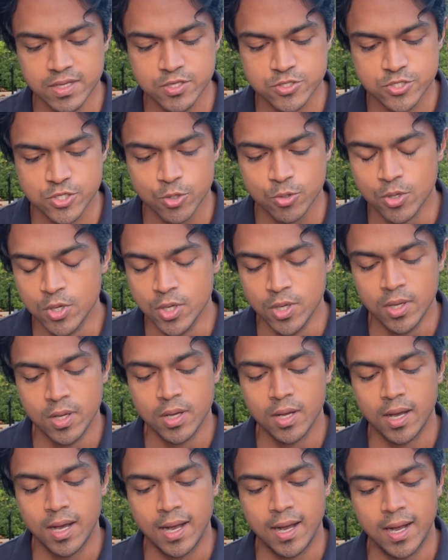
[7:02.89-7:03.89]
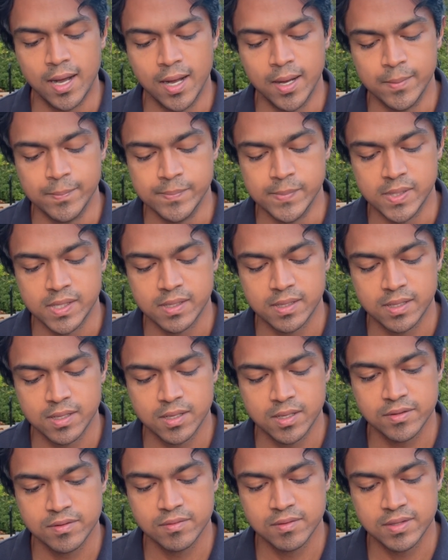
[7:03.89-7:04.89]
So um,
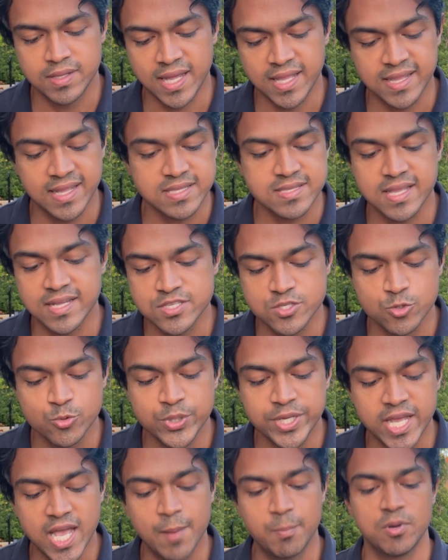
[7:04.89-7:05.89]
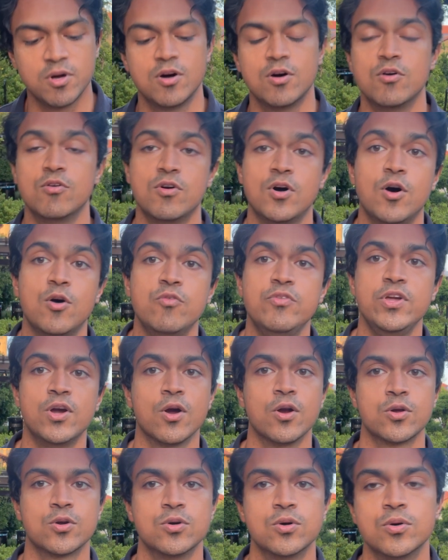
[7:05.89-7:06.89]
that's a recap of the
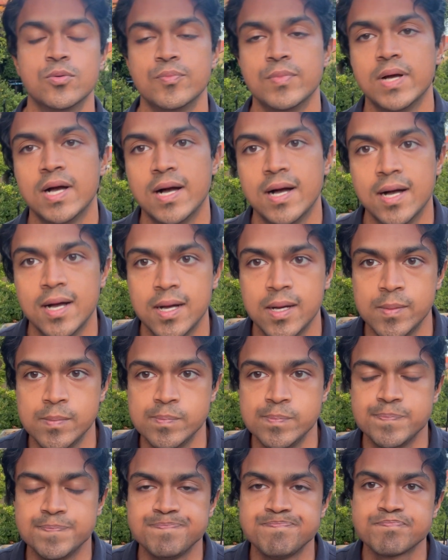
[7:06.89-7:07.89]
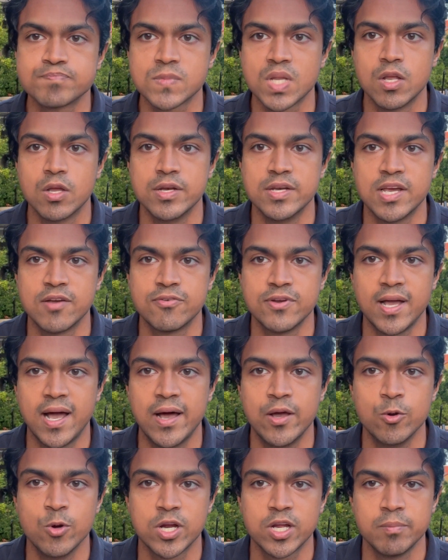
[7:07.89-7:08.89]
article. Definitely
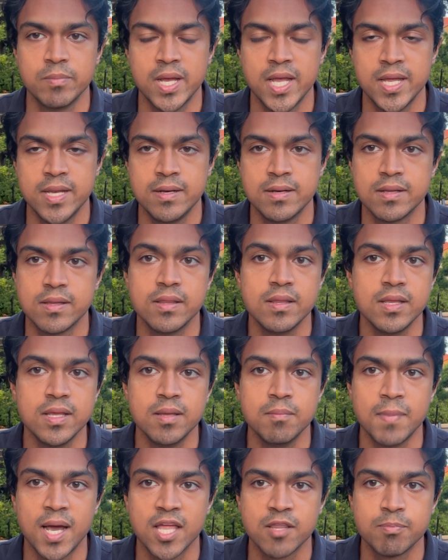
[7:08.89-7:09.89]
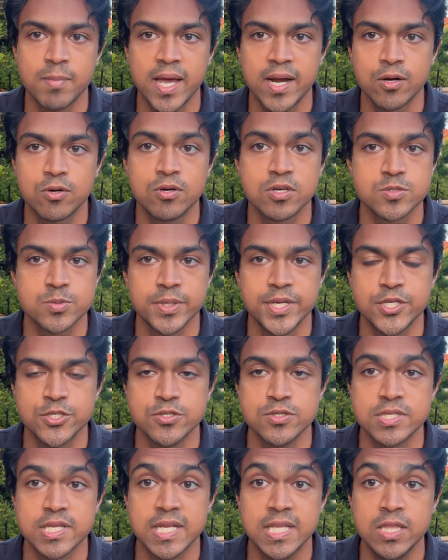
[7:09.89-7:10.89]
highly recommend the mathematical
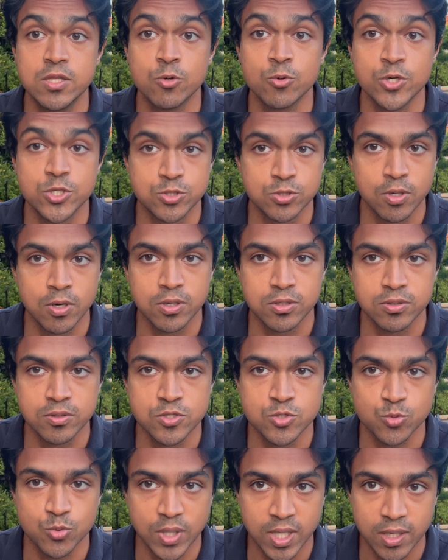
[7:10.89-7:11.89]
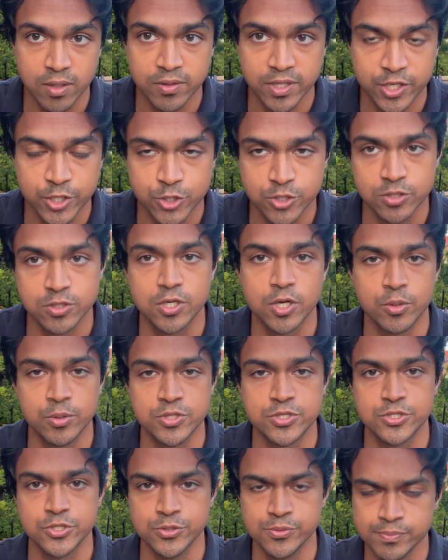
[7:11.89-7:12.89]
explanations in the original article as well that you should go
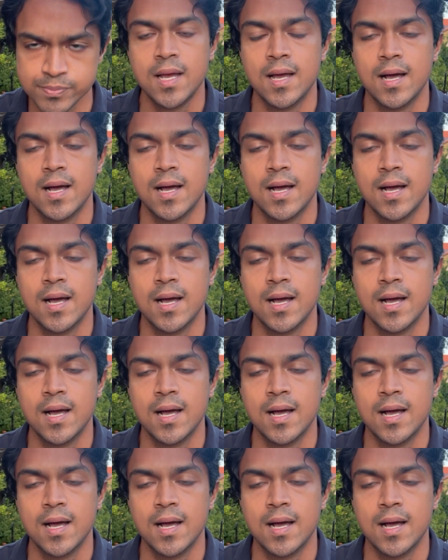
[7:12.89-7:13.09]
into.